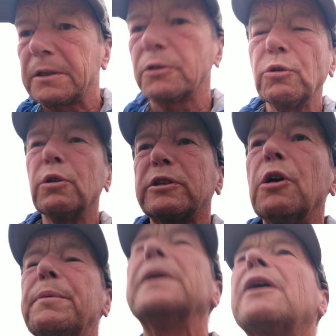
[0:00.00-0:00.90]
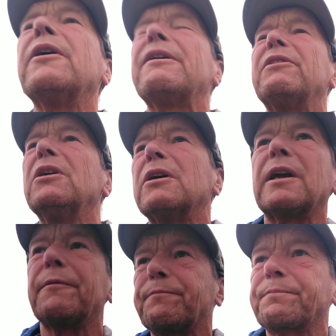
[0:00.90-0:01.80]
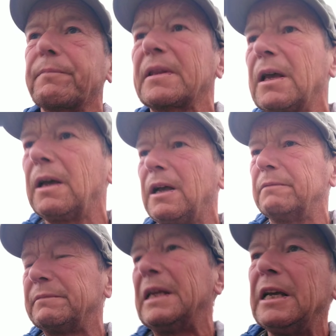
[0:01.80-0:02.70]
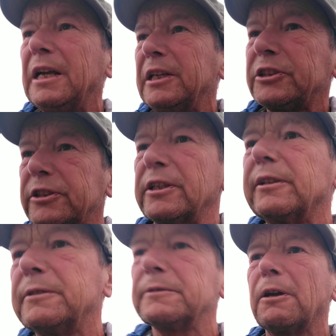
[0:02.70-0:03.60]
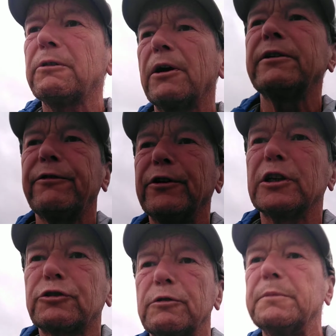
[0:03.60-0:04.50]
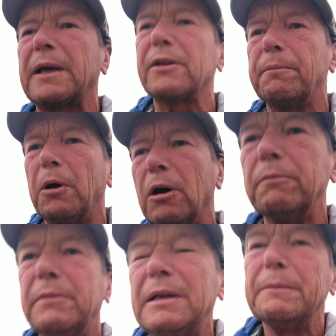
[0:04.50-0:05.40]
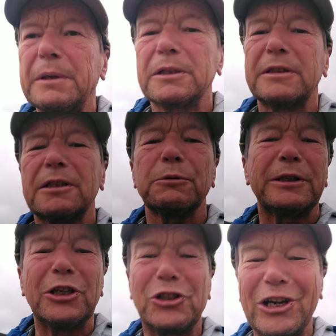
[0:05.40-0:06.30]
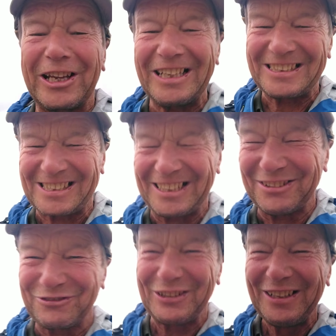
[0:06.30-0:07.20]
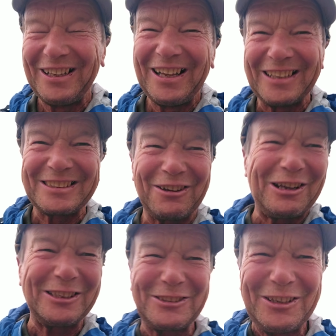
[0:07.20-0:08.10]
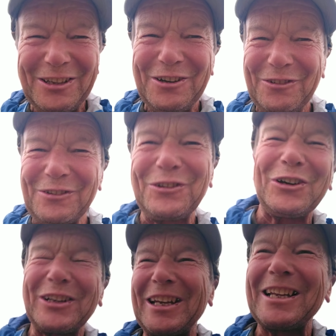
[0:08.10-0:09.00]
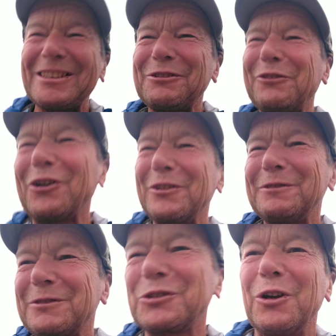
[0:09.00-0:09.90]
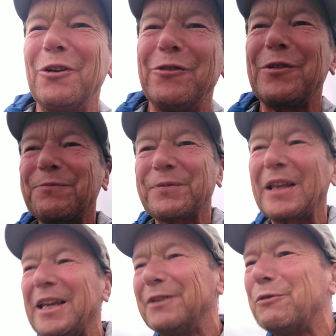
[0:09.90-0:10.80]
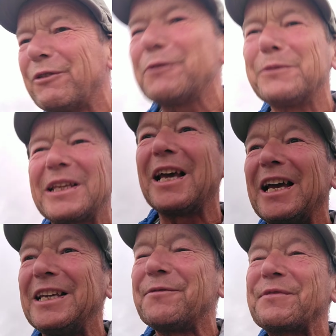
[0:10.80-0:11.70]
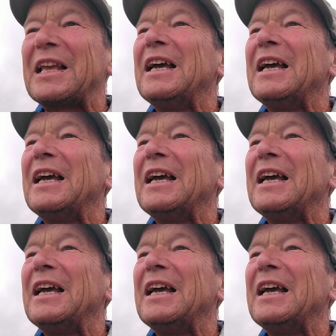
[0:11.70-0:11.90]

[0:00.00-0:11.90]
The door's open. Go and have a look." Um, she said, "Don't go in the first room down the bottom because that's where the chickens live." And so as we've gone in, as we've gone sort of in, we've opened the gate,